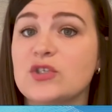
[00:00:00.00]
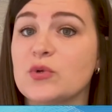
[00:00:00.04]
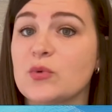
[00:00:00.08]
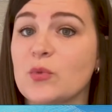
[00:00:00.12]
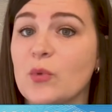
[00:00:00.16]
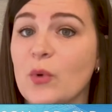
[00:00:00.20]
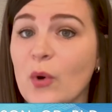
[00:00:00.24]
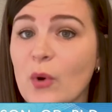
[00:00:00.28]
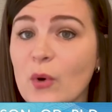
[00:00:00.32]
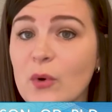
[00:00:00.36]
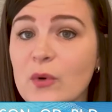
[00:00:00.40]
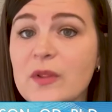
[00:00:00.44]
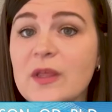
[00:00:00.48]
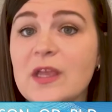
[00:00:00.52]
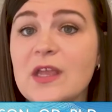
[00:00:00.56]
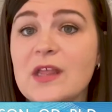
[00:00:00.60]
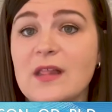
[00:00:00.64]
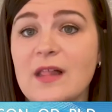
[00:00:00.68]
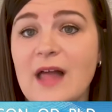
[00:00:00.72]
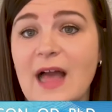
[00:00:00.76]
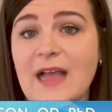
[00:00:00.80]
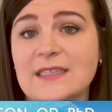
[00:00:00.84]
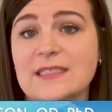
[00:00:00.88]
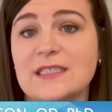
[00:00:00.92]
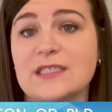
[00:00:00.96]
to early
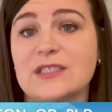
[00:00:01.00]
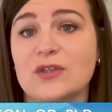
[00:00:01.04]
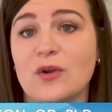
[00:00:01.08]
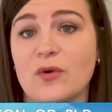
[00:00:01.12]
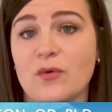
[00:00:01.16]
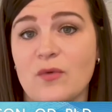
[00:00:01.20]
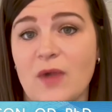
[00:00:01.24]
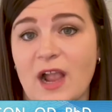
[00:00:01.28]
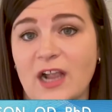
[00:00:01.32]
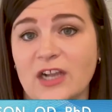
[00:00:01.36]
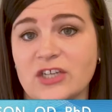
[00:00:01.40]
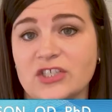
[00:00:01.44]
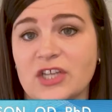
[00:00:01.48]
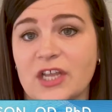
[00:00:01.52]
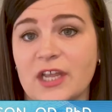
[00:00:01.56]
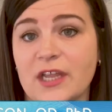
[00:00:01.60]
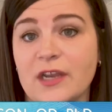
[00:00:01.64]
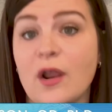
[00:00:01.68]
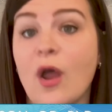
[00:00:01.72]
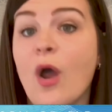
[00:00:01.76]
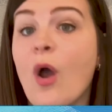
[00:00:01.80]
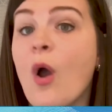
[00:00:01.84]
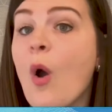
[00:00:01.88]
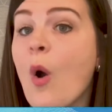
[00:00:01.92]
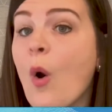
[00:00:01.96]
glasses
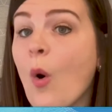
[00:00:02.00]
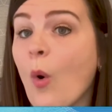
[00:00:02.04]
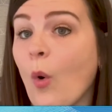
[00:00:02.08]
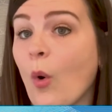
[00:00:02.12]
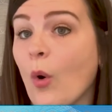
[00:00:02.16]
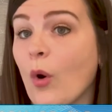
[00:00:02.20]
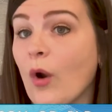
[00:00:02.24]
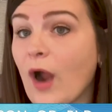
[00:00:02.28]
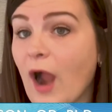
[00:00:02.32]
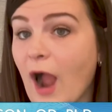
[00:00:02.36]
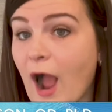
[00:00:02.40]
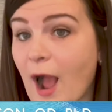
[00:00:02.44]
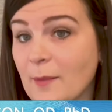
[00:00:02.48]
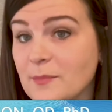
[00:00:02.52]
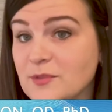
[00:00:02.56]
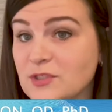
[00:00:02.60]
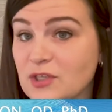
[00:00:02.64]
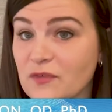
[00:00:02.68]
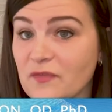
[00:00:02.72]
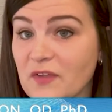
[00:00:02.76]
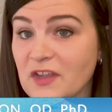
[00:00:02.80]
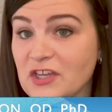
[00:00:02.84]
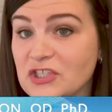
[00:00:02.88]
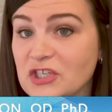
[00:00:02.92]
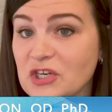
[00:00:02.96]
correction or
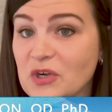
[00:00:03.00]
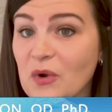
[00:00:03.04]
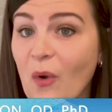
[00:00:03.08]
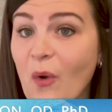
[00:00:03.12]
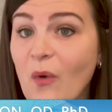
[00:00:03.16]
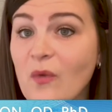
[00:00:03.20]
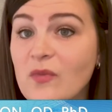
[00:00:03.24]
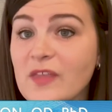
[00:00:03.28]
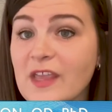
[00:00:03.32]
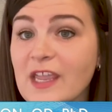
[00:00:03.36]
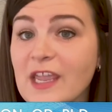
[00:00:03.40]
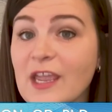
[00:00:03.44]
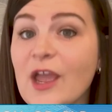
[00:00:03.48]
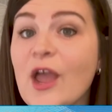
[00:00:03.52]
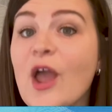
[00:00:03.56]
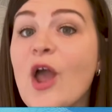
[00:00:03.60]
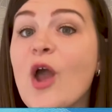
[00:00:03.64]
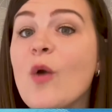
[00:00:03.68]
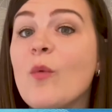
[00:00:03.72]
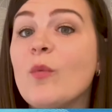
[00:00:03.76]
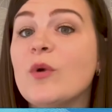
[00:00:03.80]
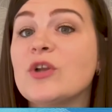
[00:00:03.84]
observation only,